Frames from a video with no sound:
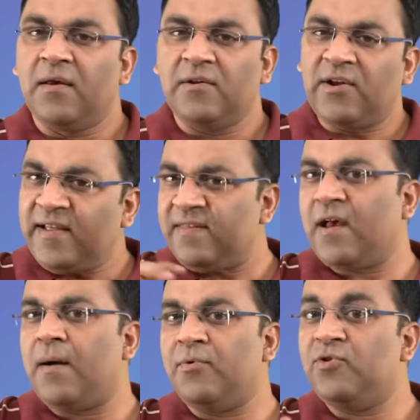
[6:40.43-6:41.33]
Now let's
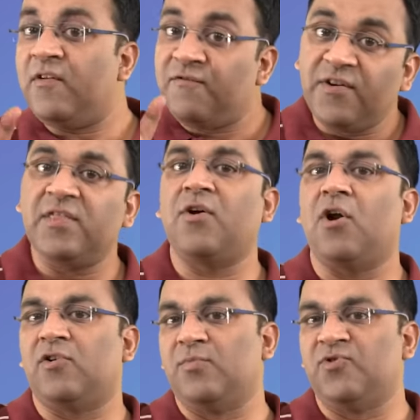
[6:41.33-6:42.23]
come to the with
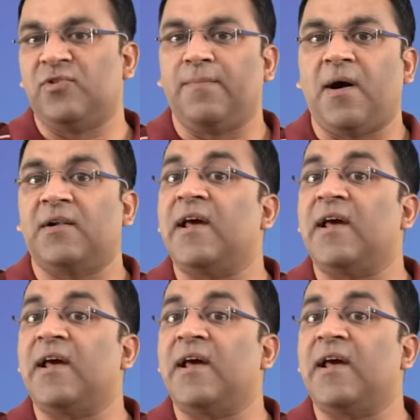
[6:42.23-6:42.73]
contribution part,